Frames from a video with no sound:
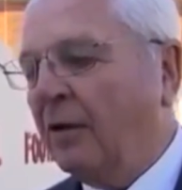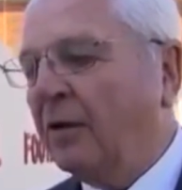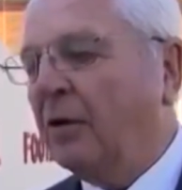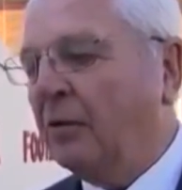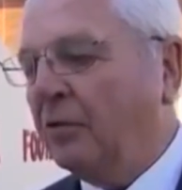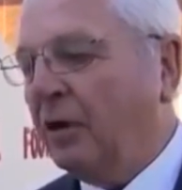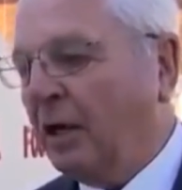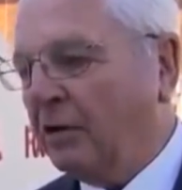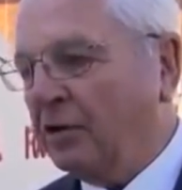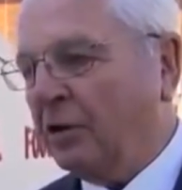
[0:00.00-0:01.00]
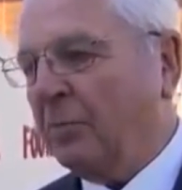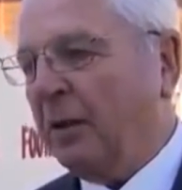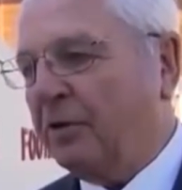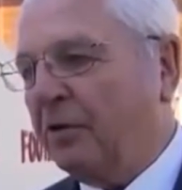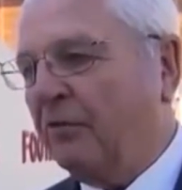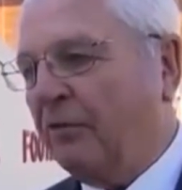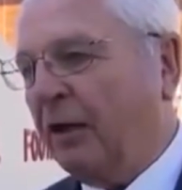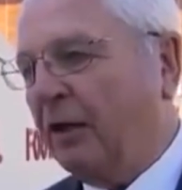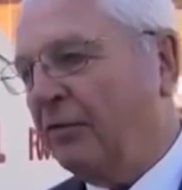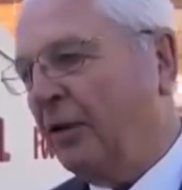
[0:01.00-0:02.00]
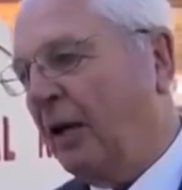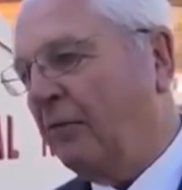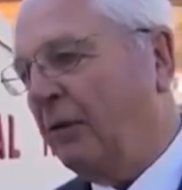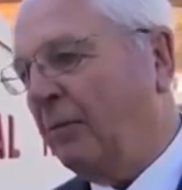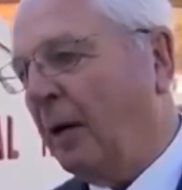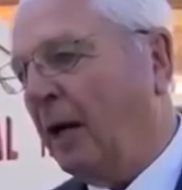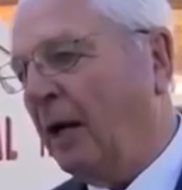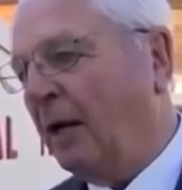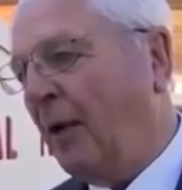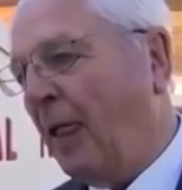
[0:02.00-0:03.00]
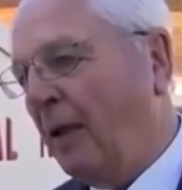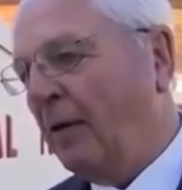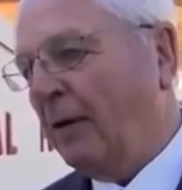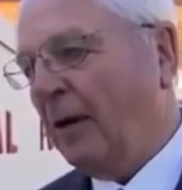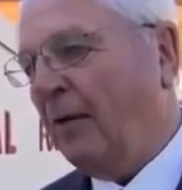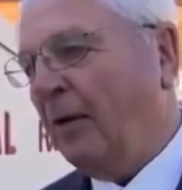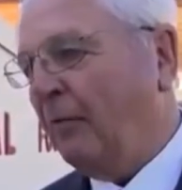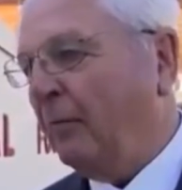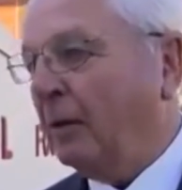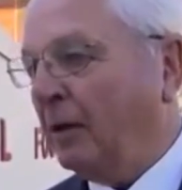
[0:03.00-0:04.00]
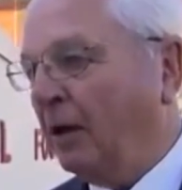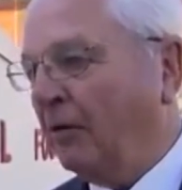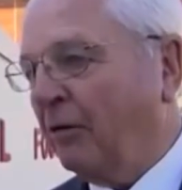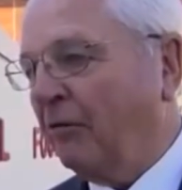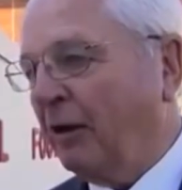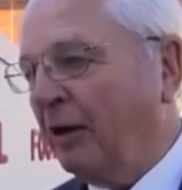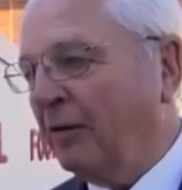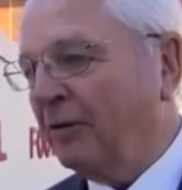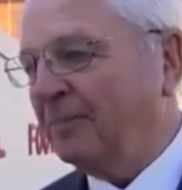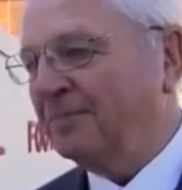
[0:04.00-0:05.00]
to use an English expression, fingers in every pie, and they've been golden fingers.